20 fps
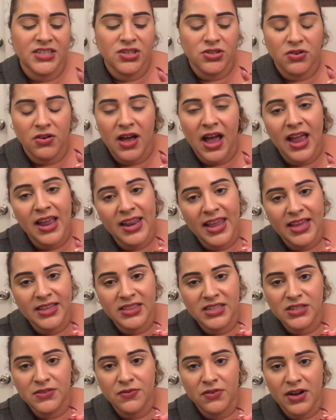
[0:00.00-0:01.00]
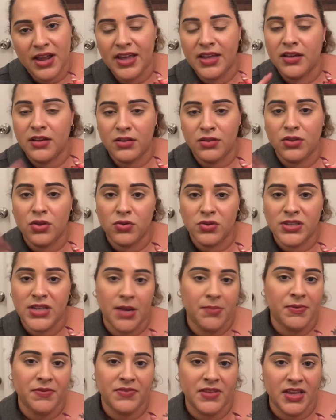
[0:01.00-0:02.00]
so I like this for like those
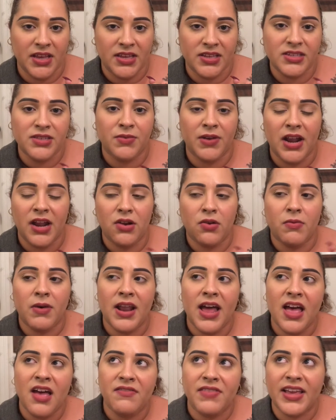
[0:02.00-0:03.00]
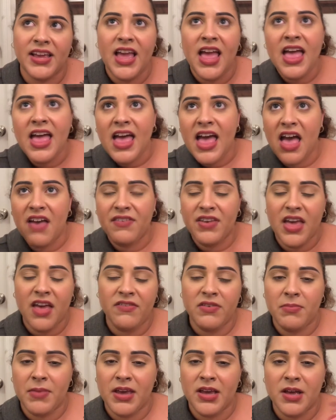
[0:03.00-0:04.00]
type of days when I don't want to have like
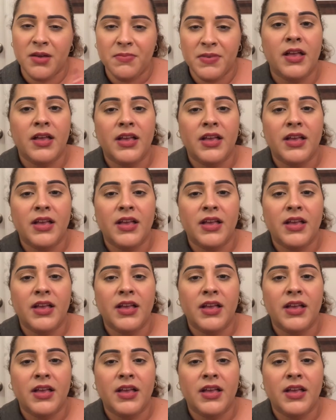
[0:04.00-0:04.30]
heavy makeup.